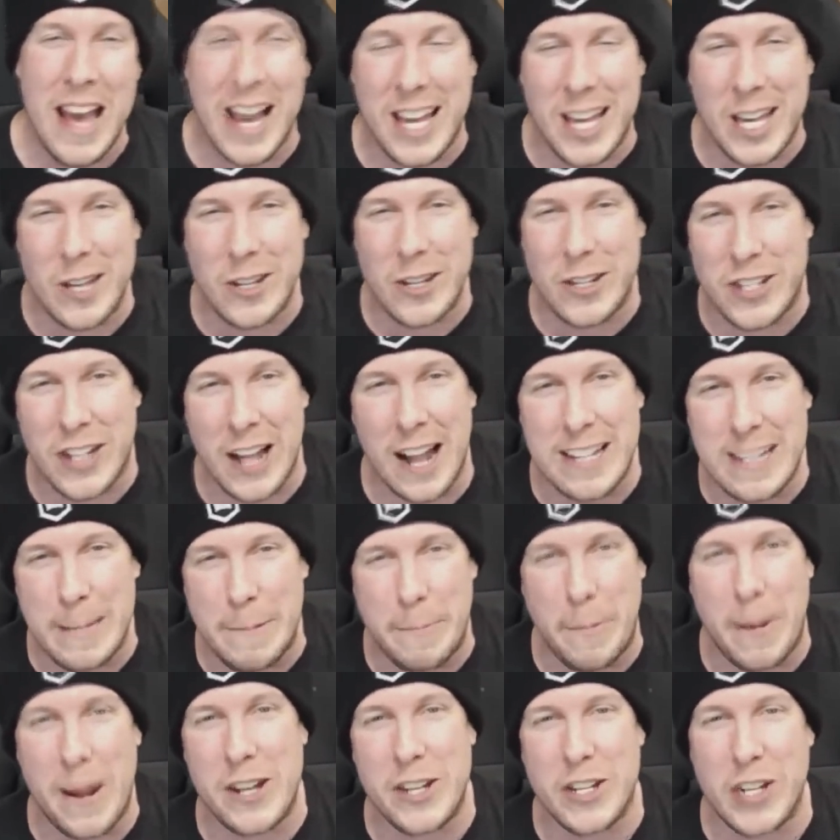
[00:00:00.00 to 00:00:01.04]
A huge shout out
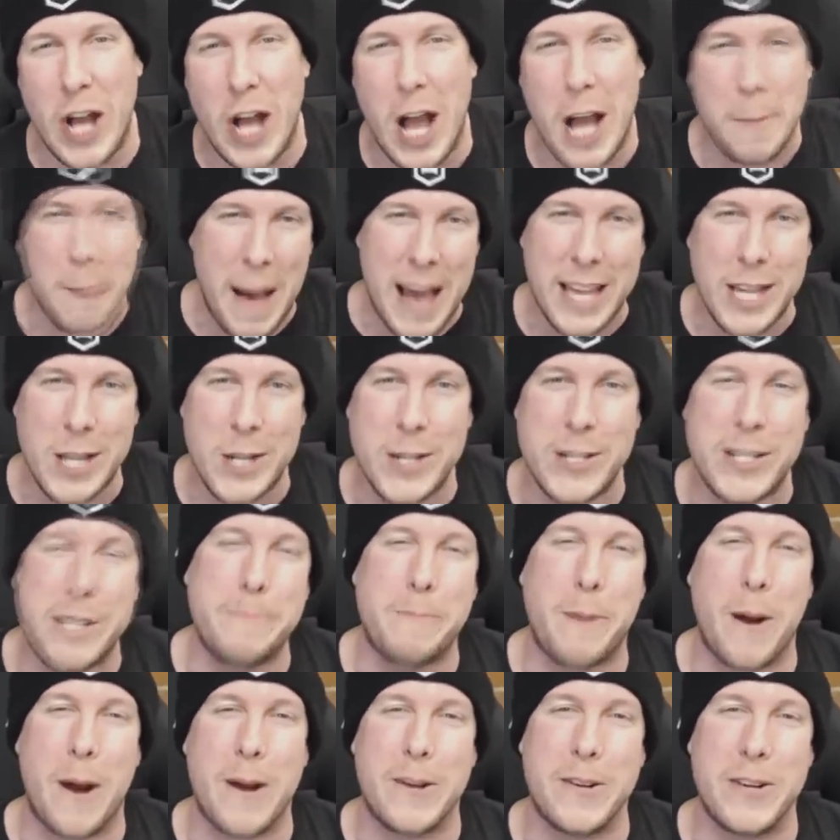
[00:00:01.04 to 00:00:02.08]
to Bren Chong, my
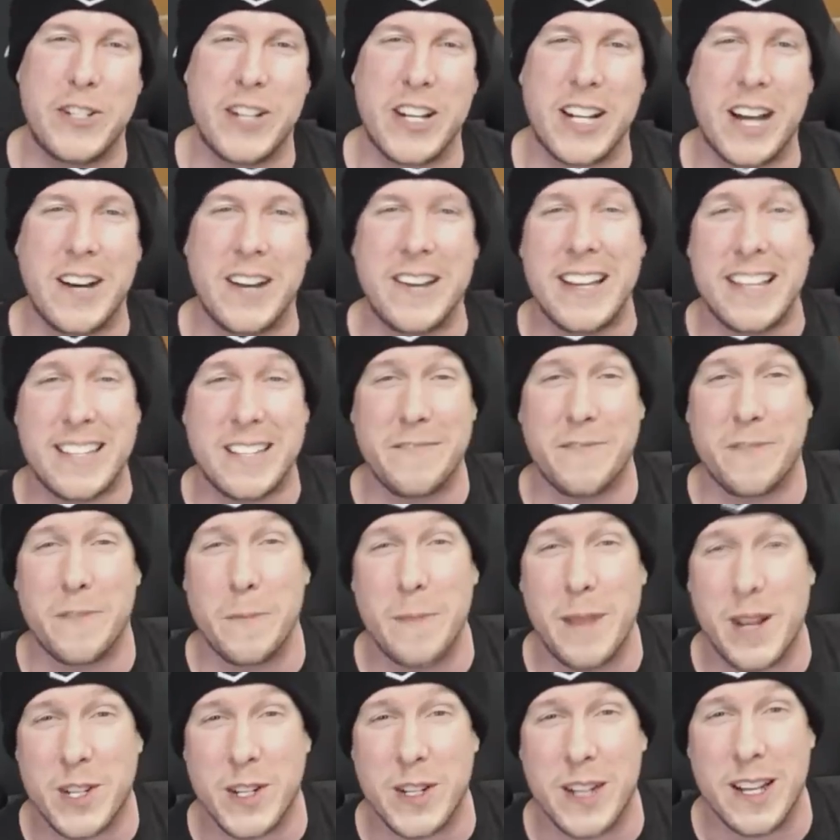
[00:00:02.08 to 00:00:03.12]
YouTube partner. Check out his
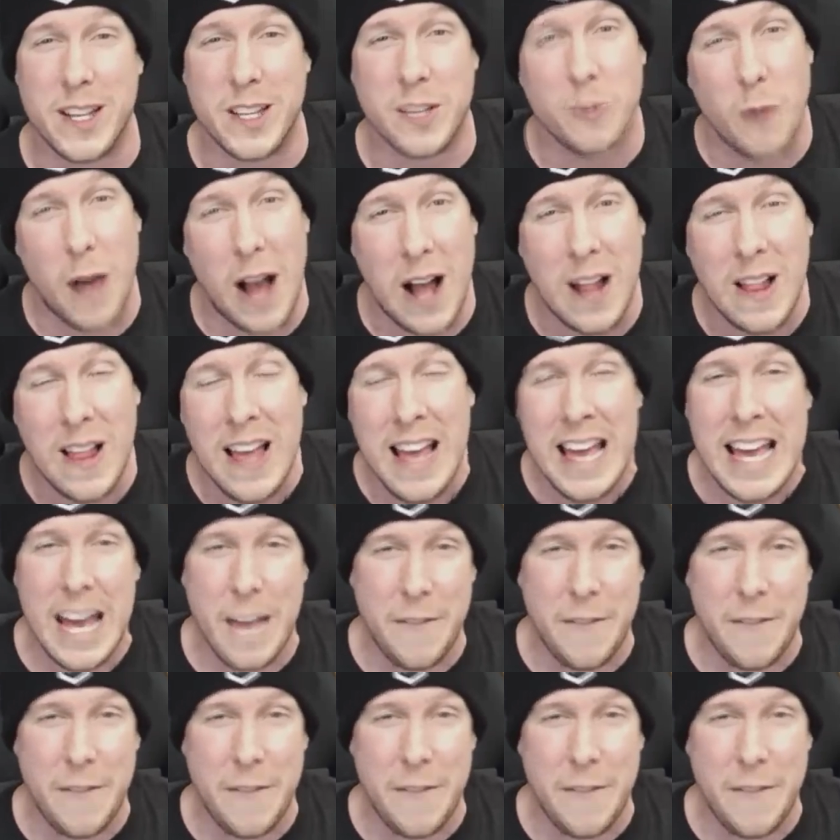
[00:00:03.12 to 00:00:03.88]
information as well.